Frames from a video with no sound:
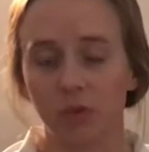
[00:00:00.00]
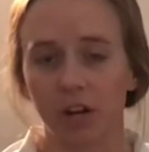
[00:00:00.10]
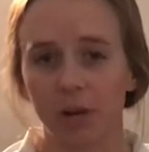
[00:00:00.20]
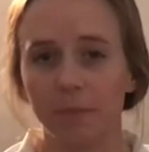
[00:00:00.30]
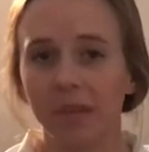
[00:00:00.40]

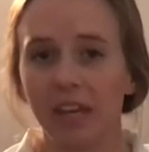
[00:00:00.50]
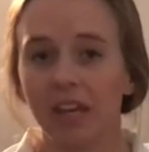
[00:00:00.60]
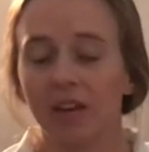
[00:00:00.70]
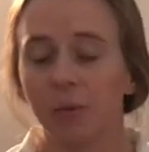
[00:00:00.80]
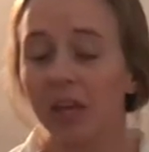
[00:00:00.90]
room,
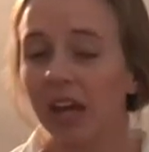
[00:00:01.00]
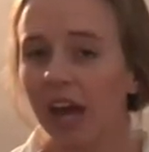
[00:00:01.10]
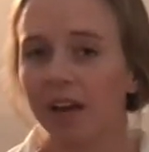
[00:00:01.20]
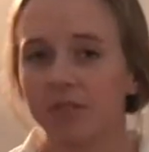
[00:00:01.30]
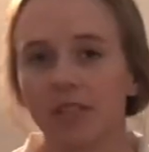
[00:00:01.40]
we
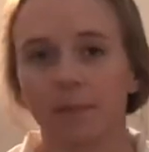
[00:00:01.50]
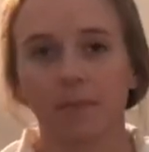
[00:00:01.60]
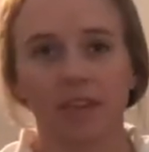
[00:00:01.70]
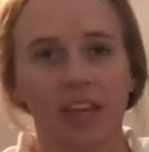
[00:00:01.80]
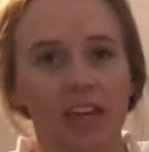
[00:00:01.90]
have
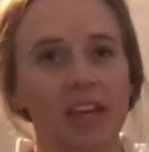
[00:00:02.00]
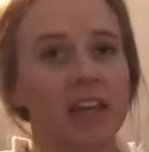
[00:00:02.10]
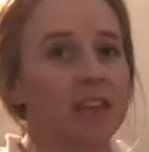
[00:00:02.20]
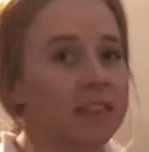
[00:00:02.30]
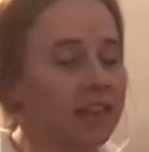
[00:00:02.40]
something
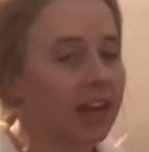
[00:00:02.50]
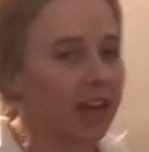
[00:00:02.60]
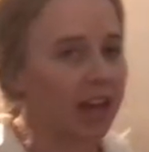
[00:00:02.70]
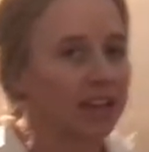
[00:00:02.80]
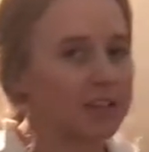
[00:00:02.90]

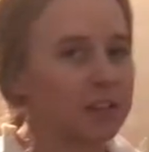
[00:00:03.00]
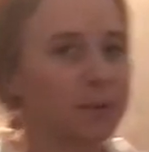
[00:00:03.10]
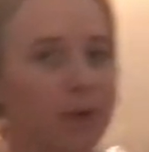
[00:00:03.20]
that you